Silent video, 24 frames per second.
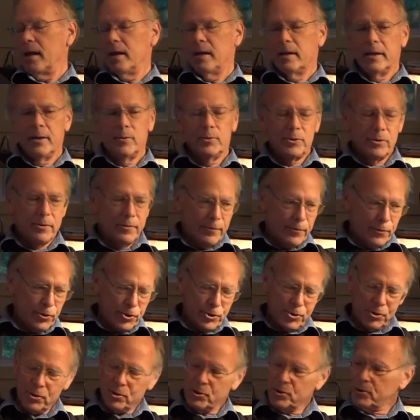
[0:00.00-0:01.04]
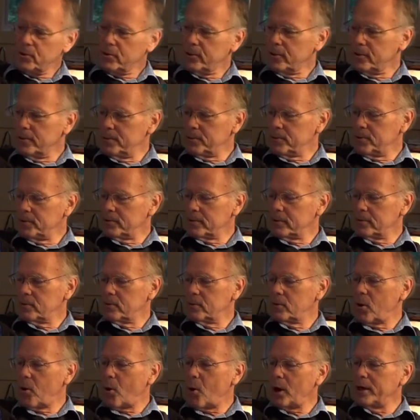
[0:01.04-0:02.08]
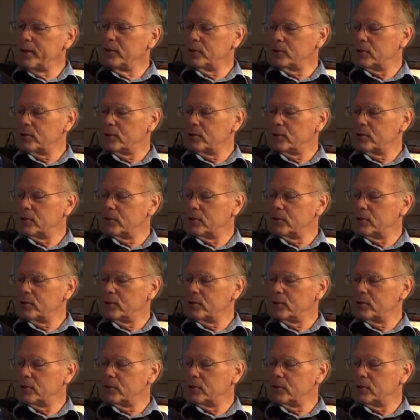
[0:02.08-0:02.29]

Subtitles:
He was the first to coin the